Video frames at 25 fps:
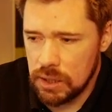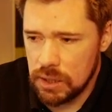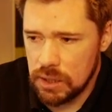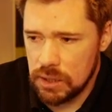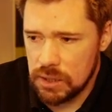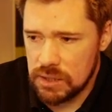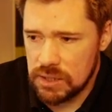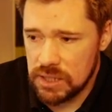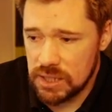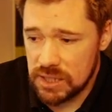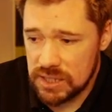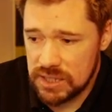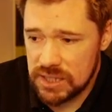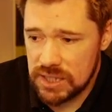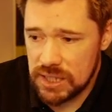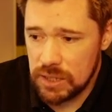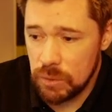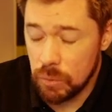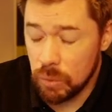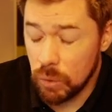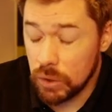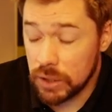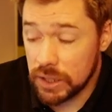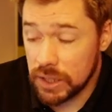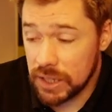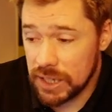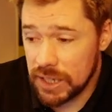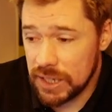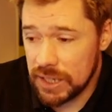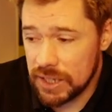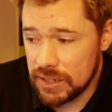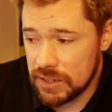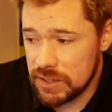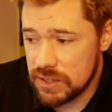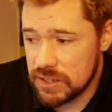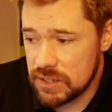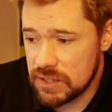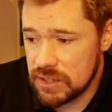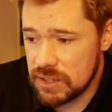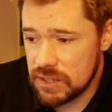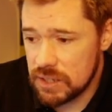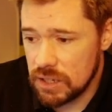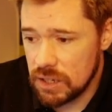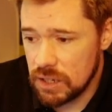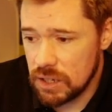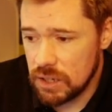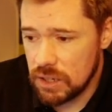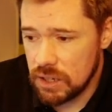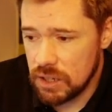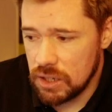to see what it is
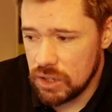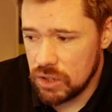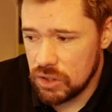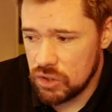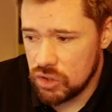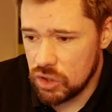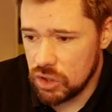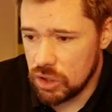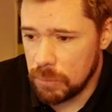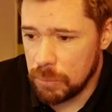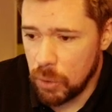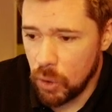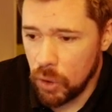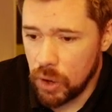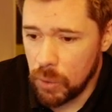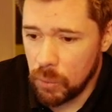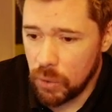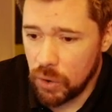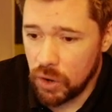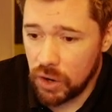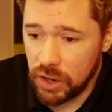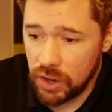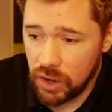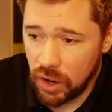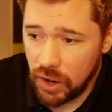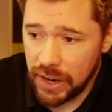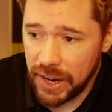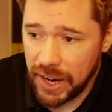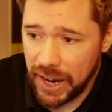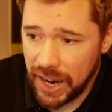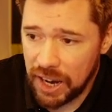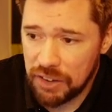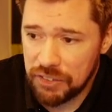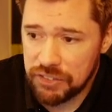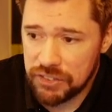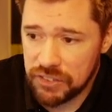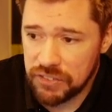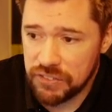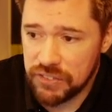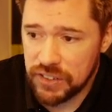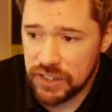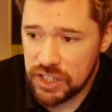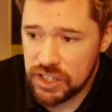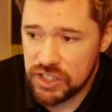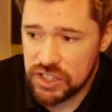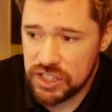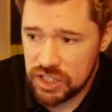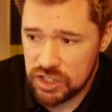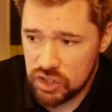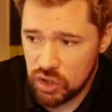to the point where I, have to
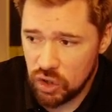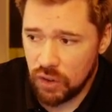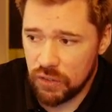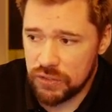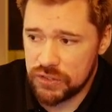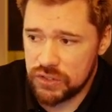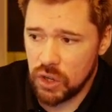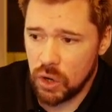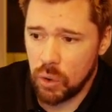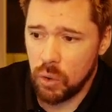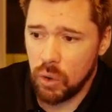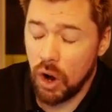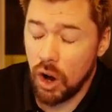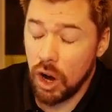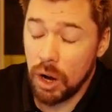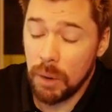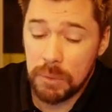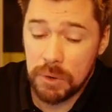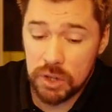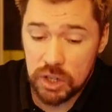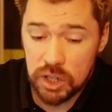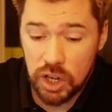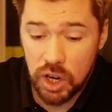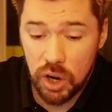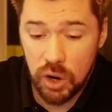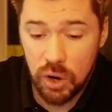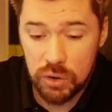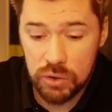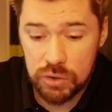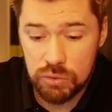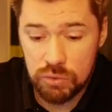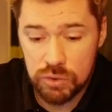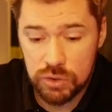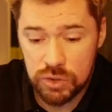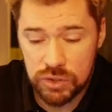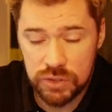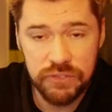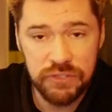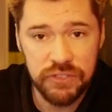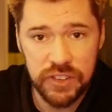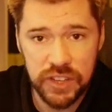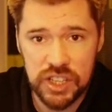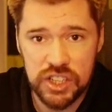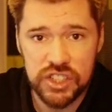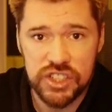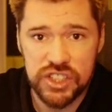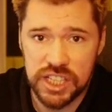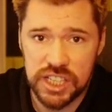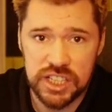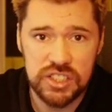finish this off. So I'm going to go and
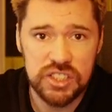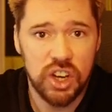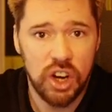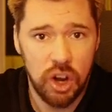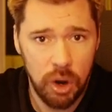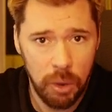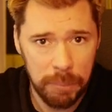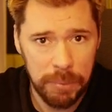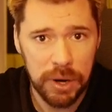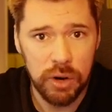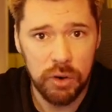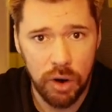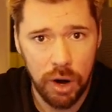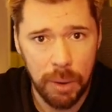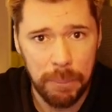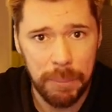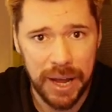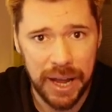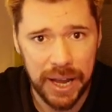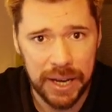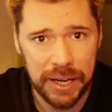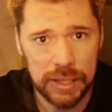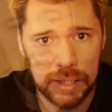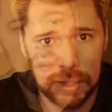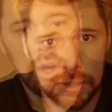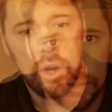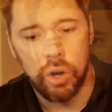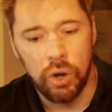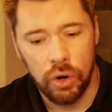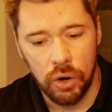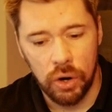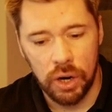finish this and I'll be right back. All right,